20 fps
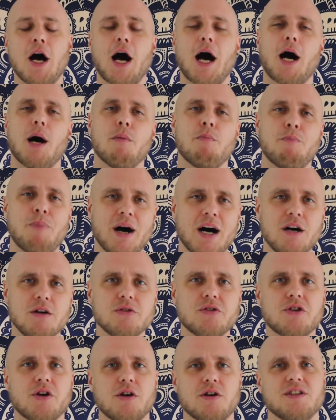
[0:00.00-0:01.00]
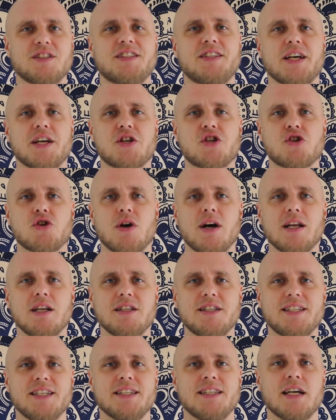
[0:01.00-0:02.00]
about our
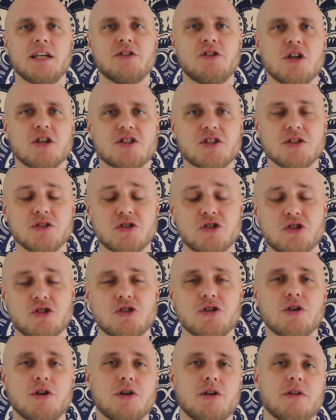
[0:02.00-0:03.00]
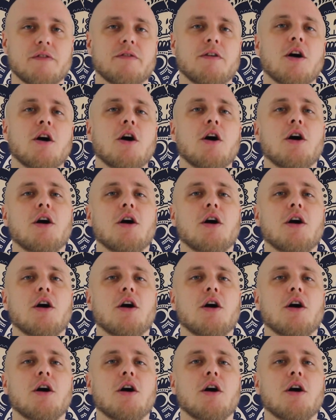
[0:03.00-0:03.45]
sexuality that doesn't serve